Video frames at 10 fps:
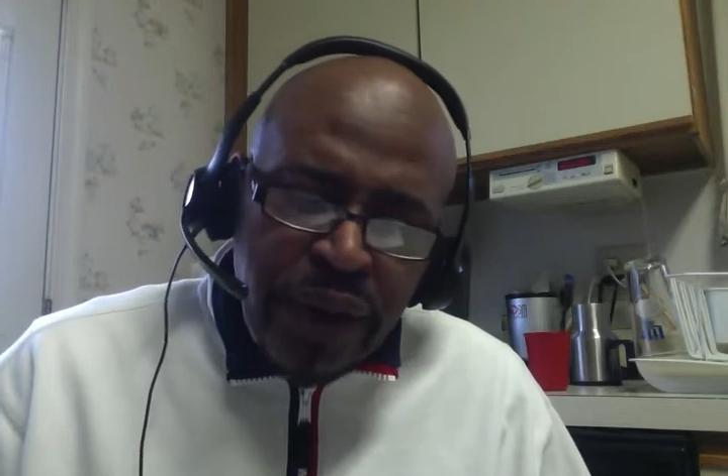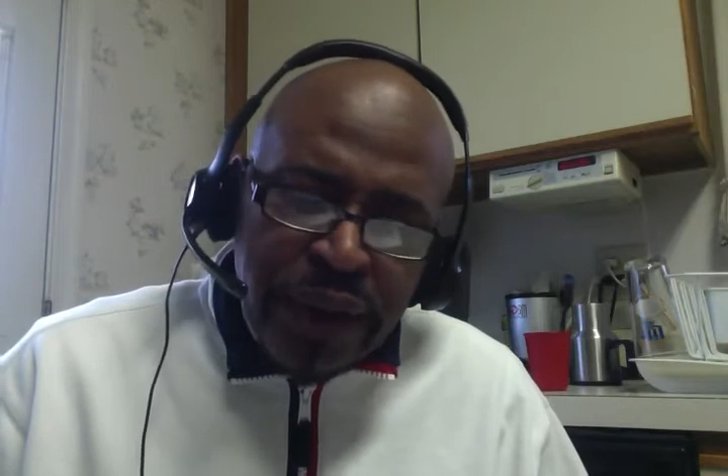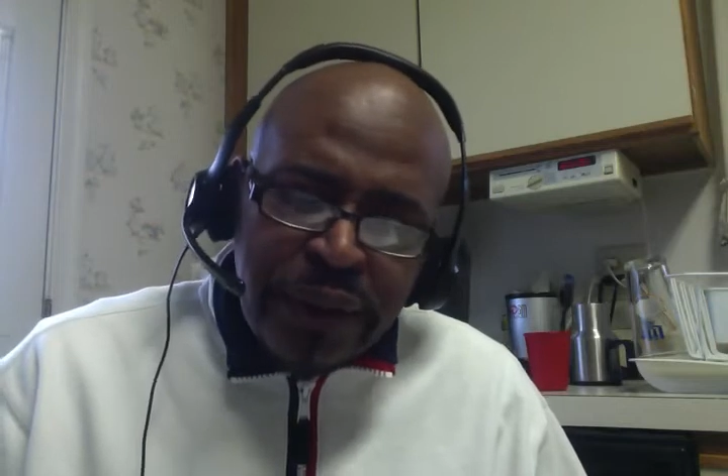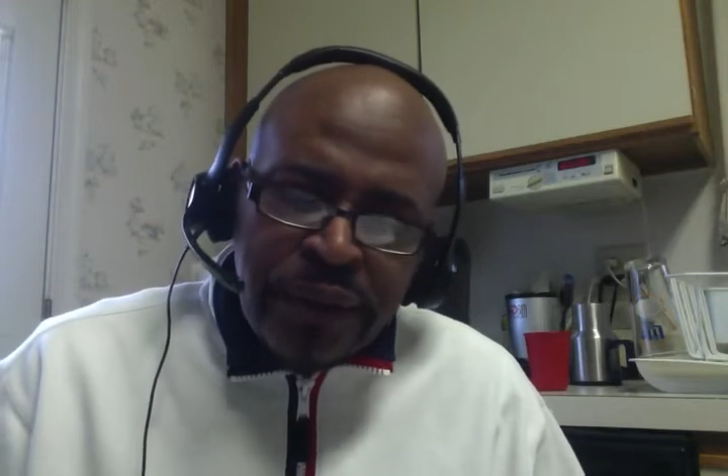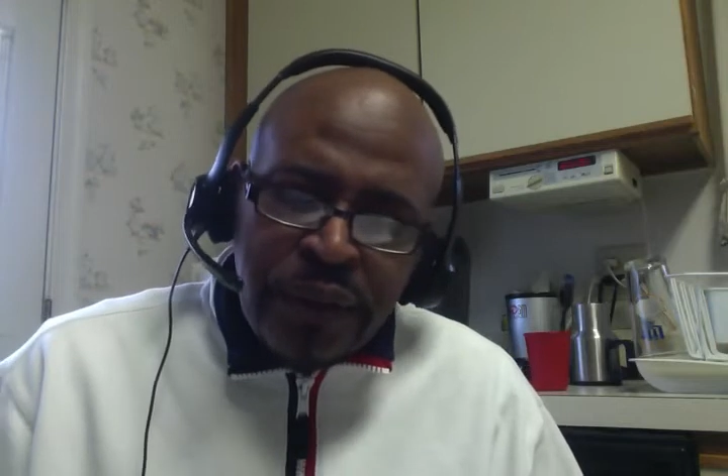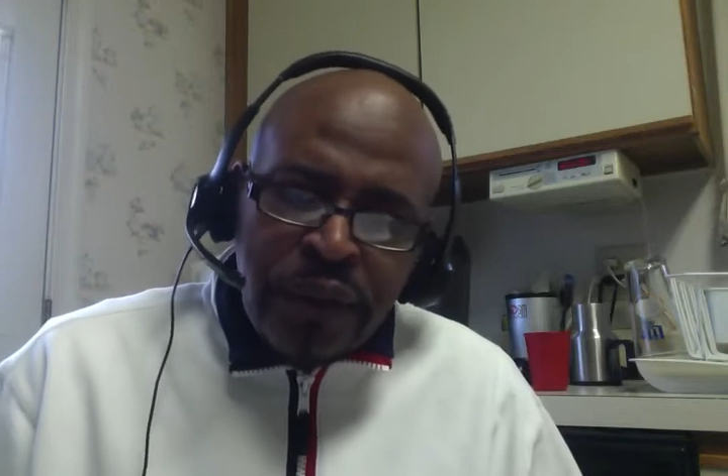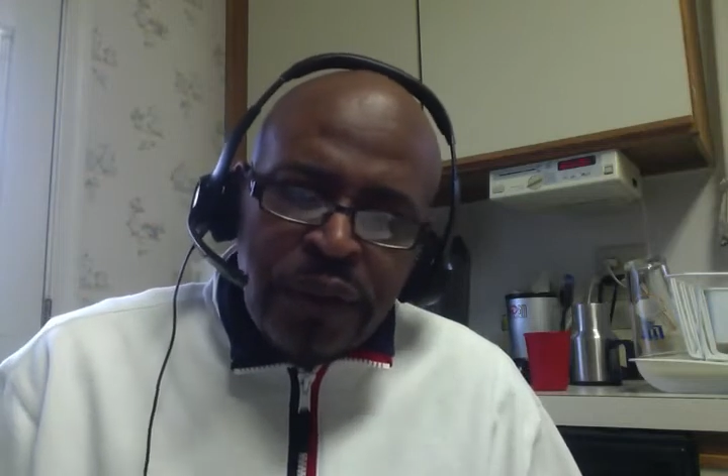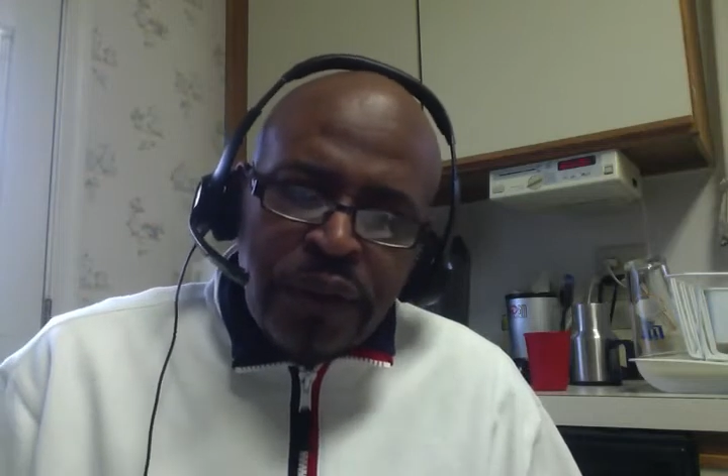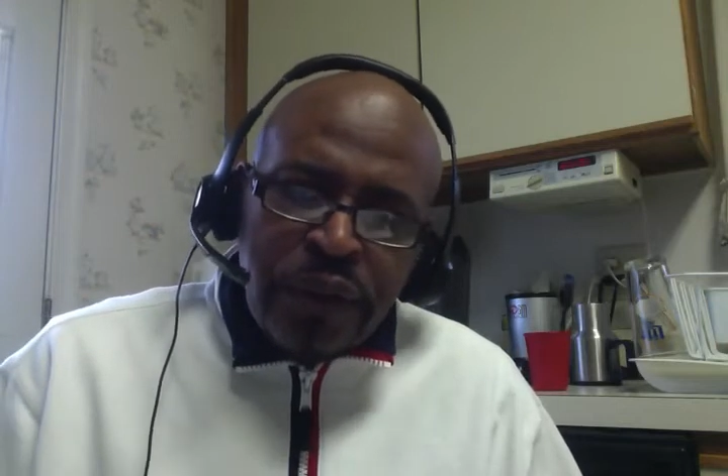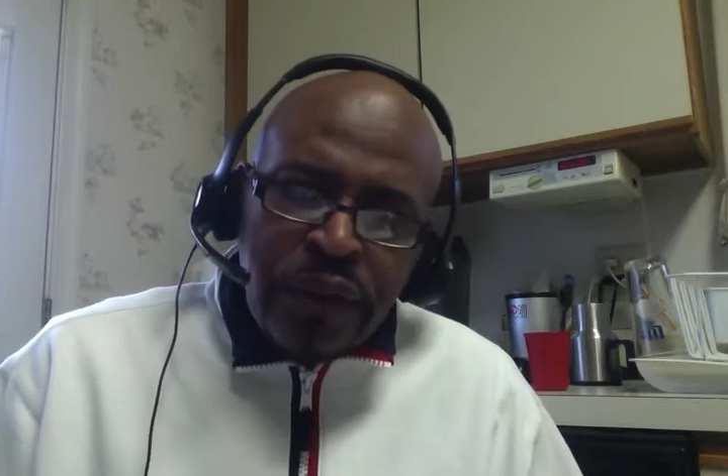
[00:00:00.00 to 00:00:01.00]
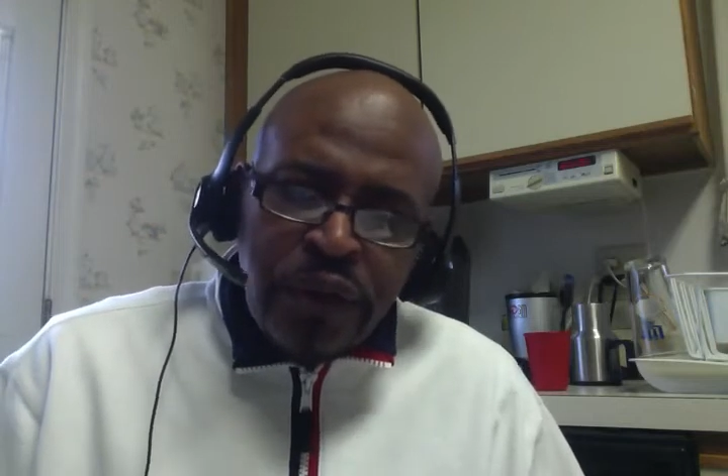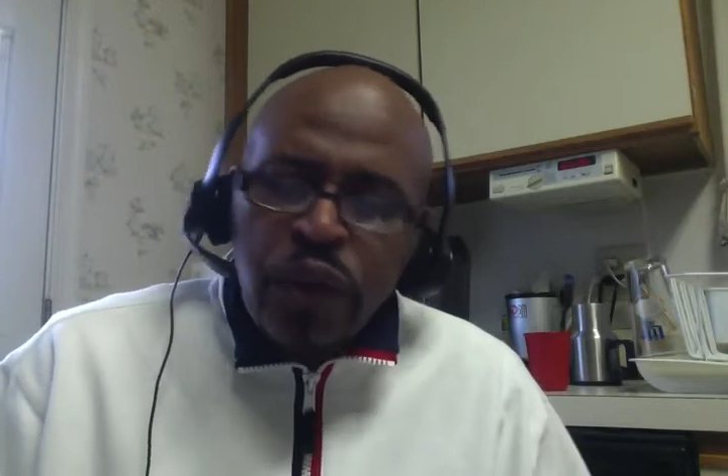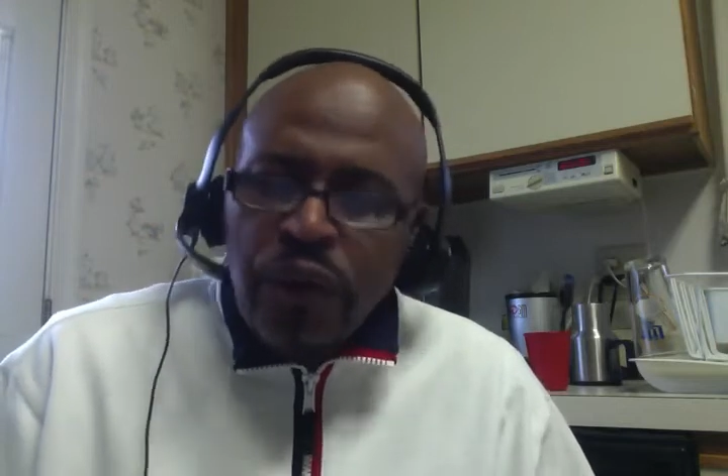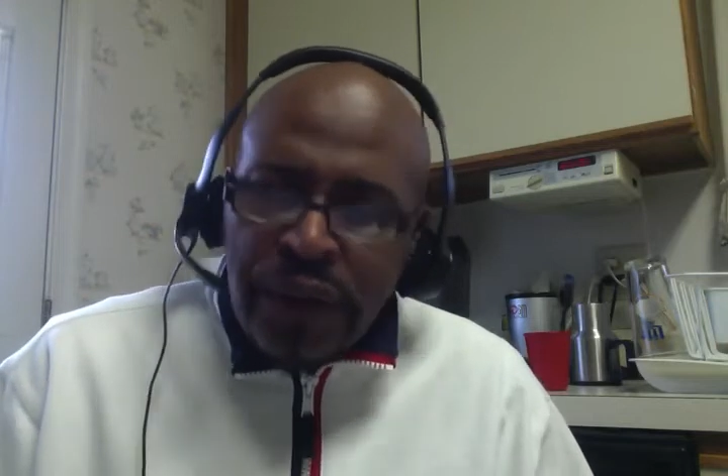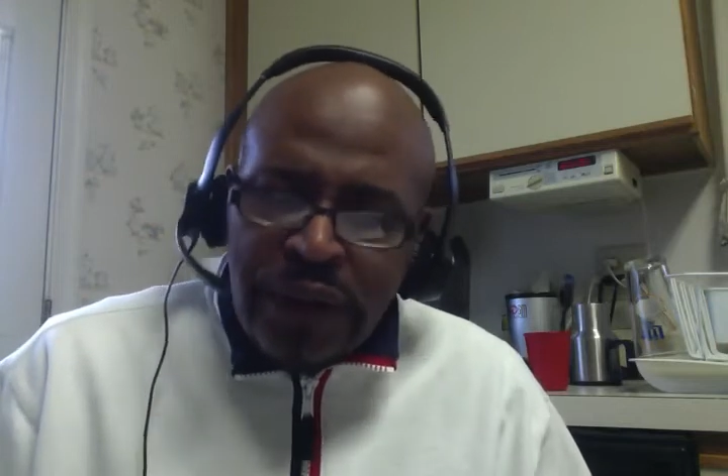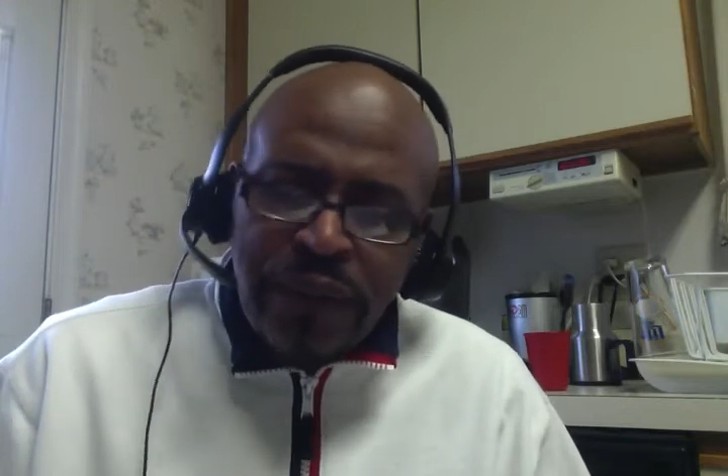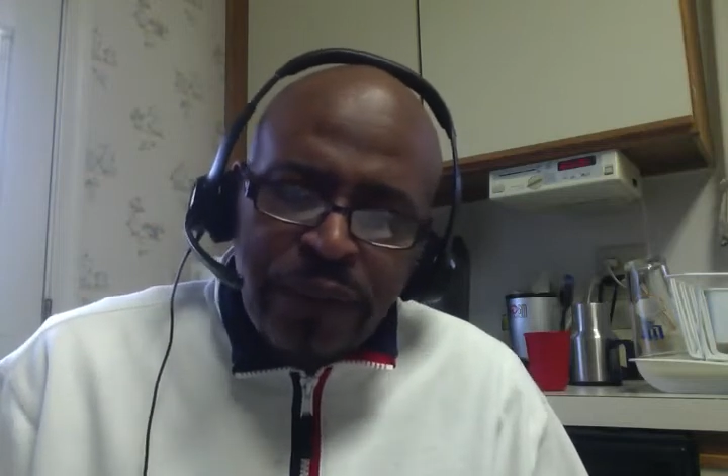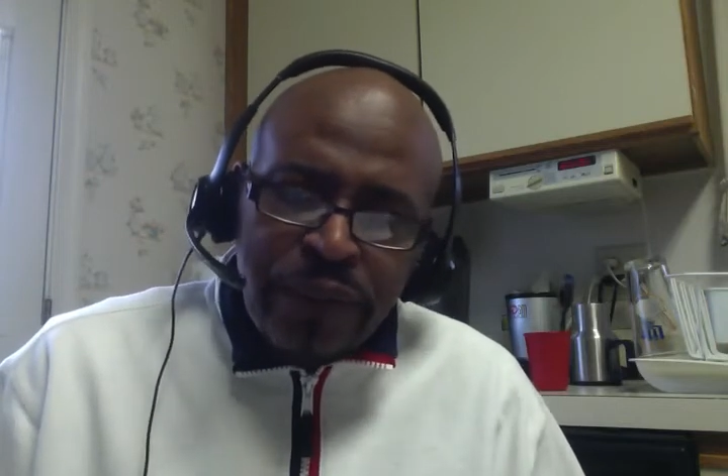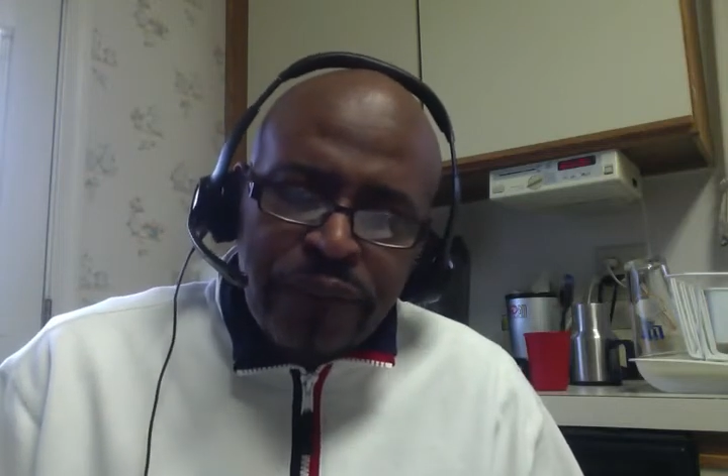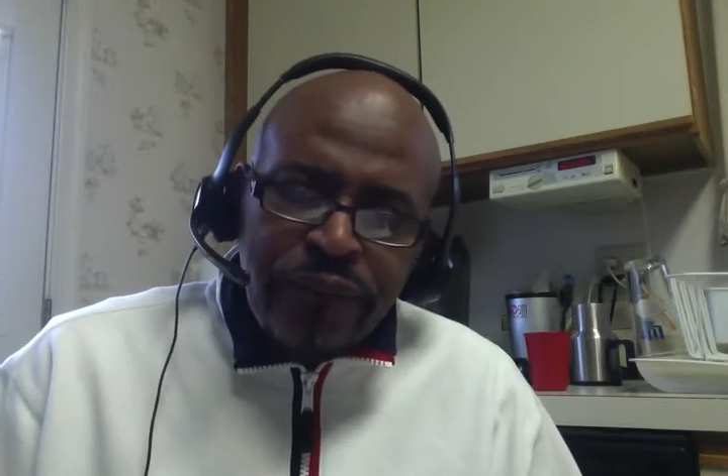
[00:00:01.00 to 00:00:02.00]
blizzy, or gray.
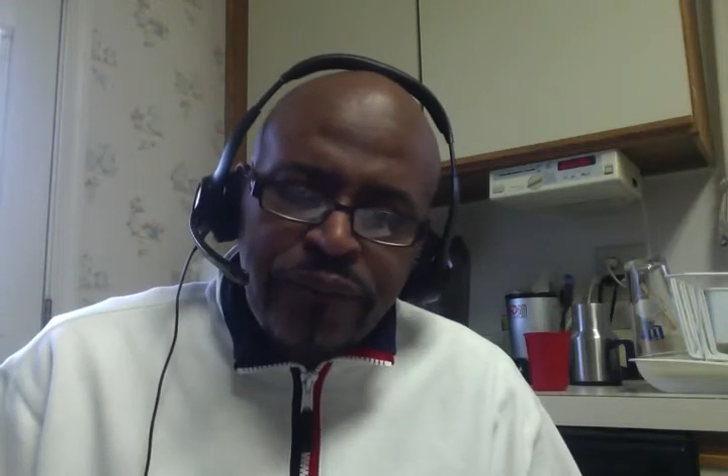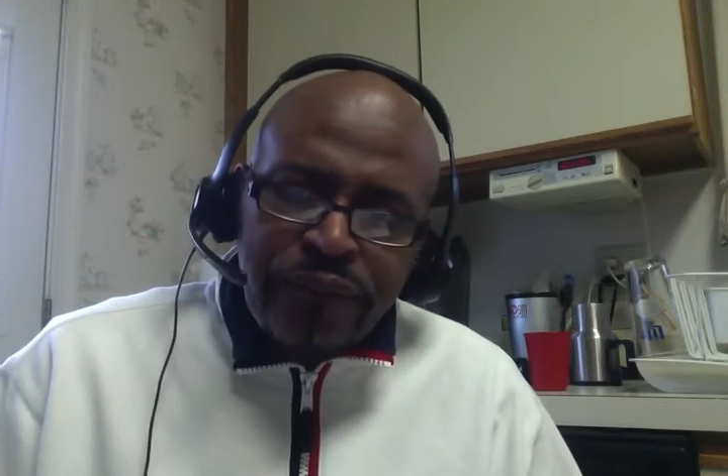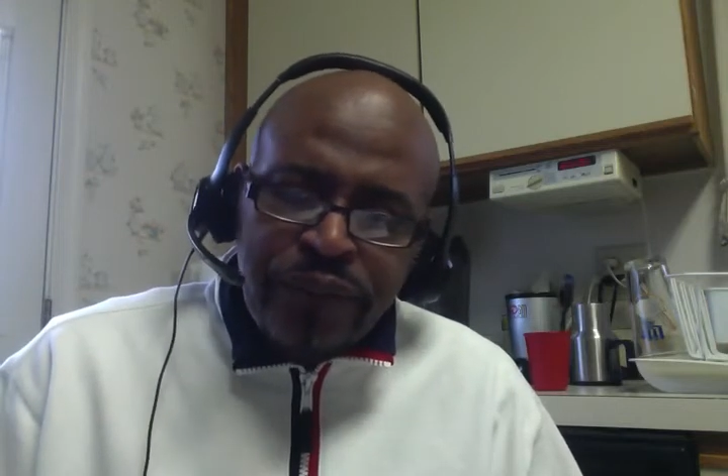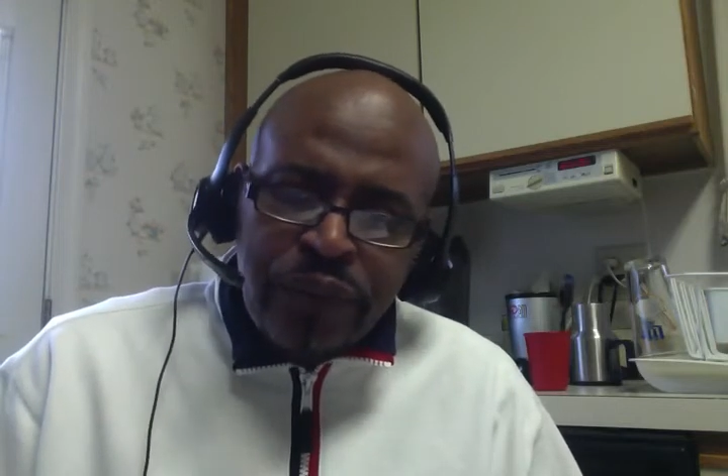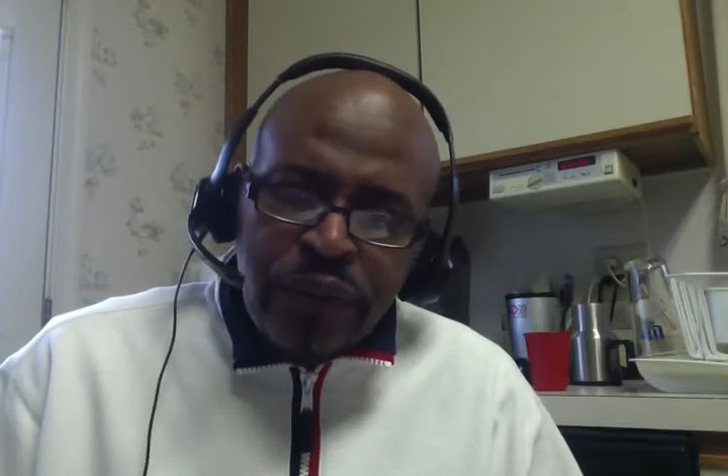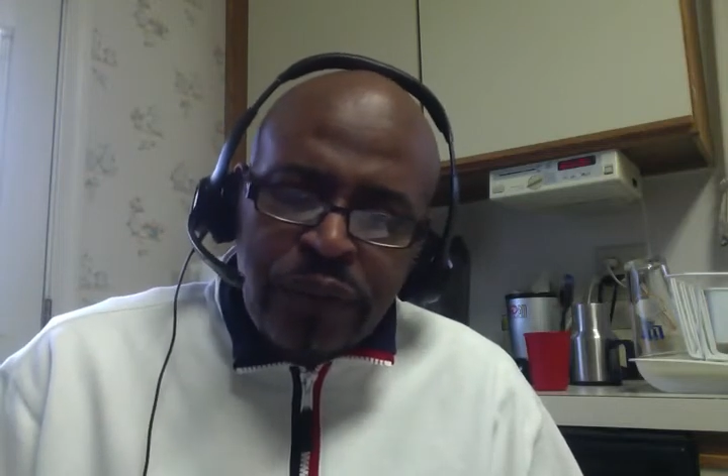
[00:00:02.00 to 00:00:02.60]
You were a neighbor.